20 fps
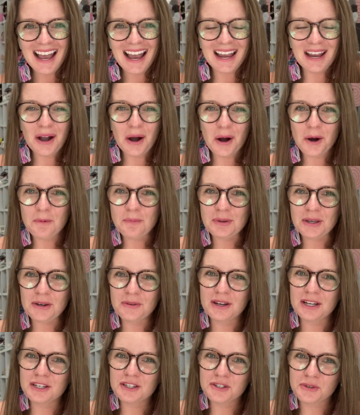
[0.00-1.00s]
I hope
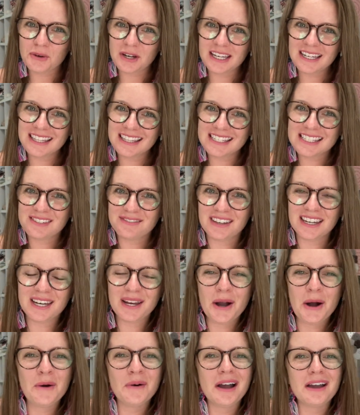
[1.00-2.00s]
you enjoyed this
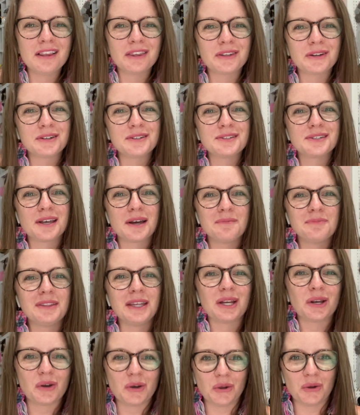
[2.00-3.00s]
video and learned
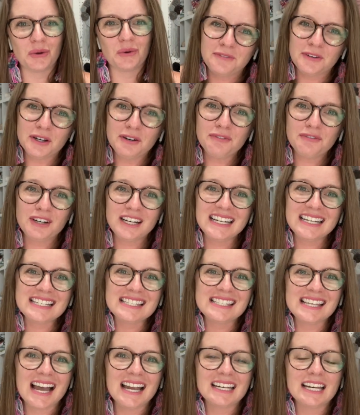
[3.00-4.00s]
something new. Feel free to
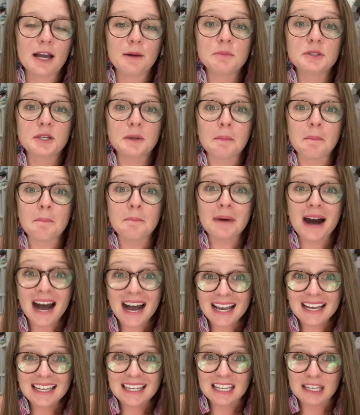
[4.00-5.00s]
sign up to
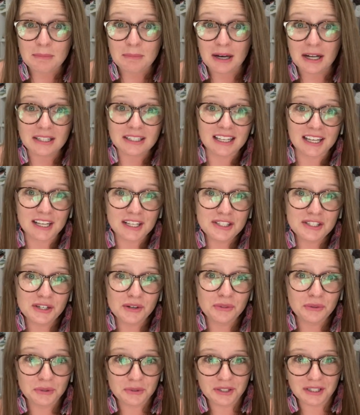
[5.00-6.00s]
my email
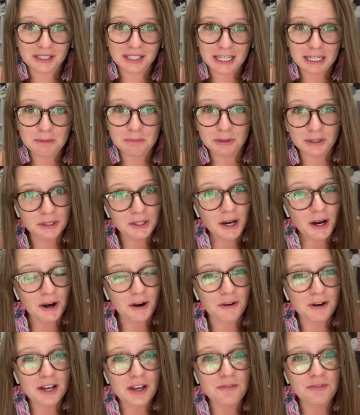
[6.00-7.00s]
list through the link
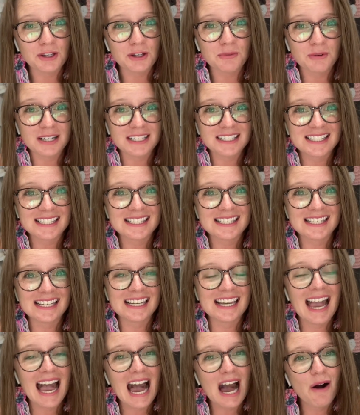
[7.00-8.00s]
below if you want to
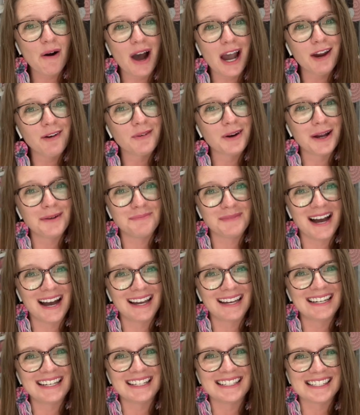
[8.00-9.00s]
see how I run
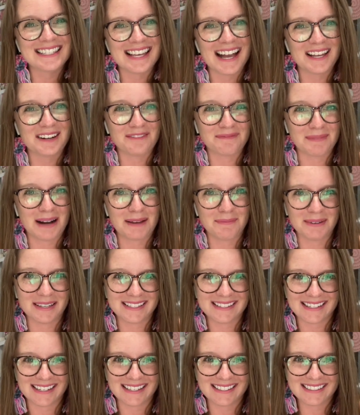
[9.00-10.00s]
mine inside of my
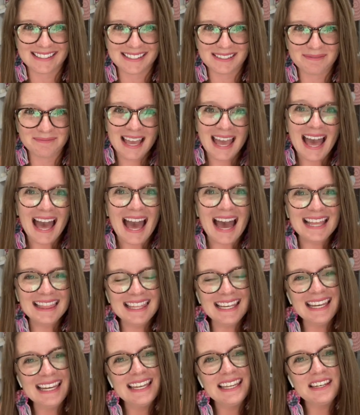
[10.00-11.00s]
business. At
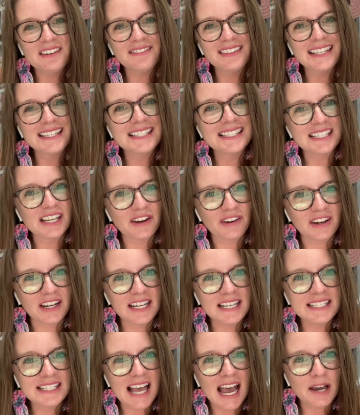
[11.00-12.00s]
the end of this
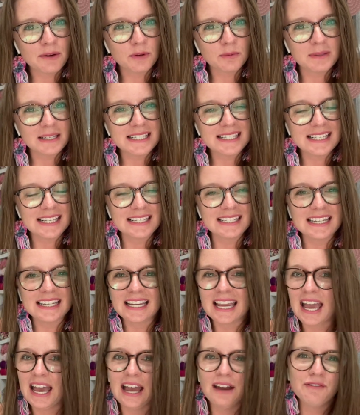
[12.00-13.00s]
series, I will be
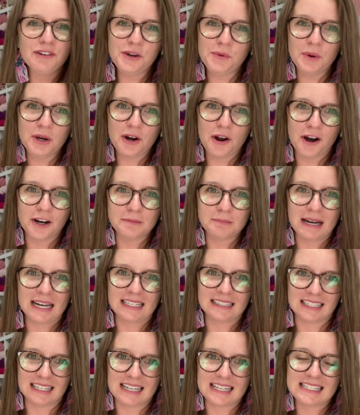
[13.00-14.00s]
sending everyone on my
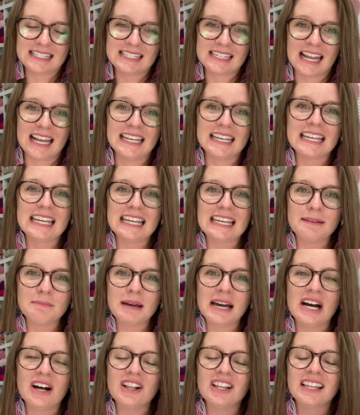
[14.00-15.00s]
list an
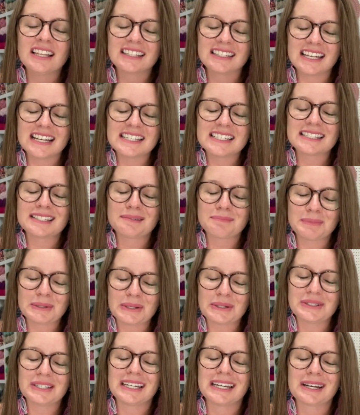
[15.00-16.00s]
email list
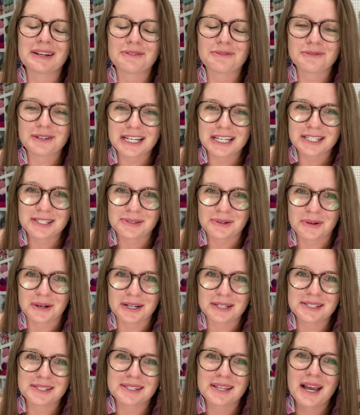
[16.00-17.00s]
building
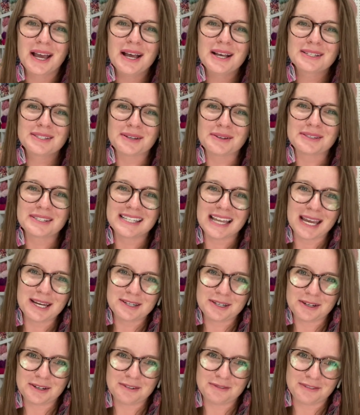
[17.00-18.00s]
resource, so stay
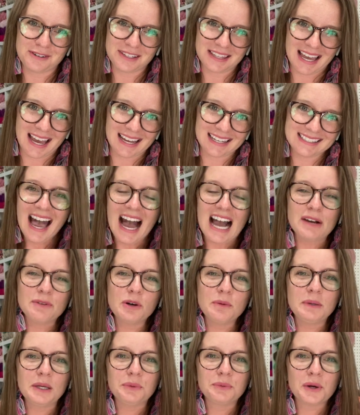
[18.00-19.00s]
tuned for that. I
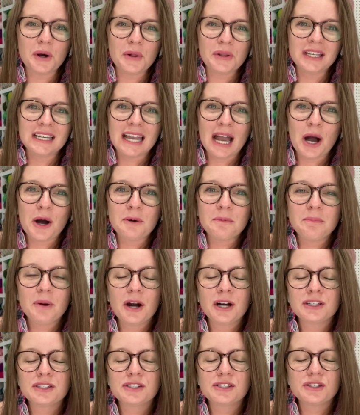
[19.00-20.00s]
will be rolling out
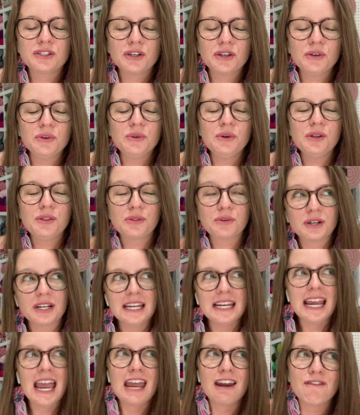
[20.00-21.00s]
parts 2,
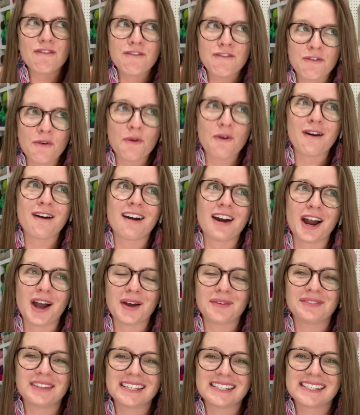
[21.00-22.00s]
3, and 4
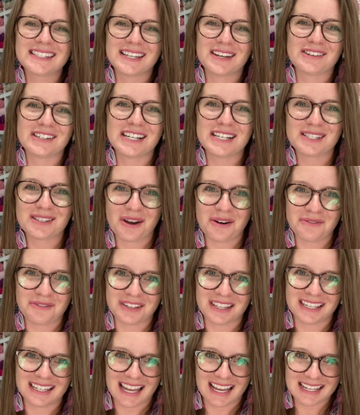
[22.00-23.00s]
of this series
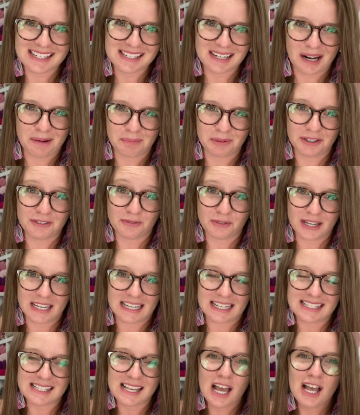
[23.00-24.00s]
over the next couple of weeks,